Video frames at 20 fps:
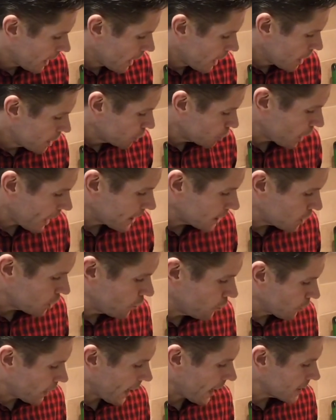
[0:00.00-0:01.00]
chat to your
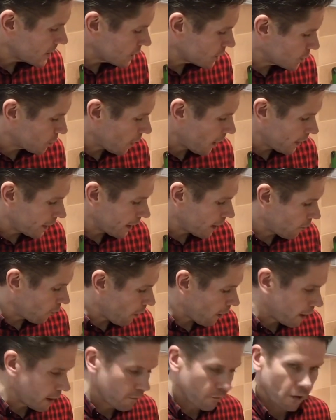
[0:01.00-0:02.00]
guests while they
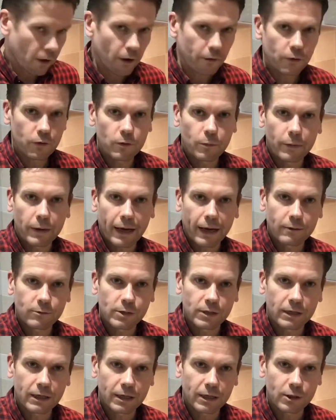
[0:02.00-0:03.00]
arrive rather than be out in
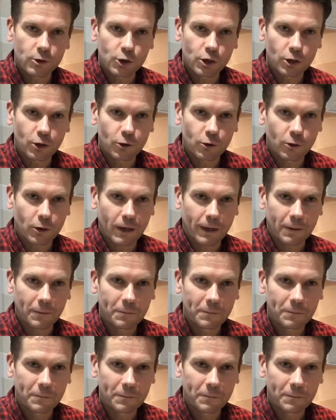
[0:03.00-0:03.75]
the kitchen cooking.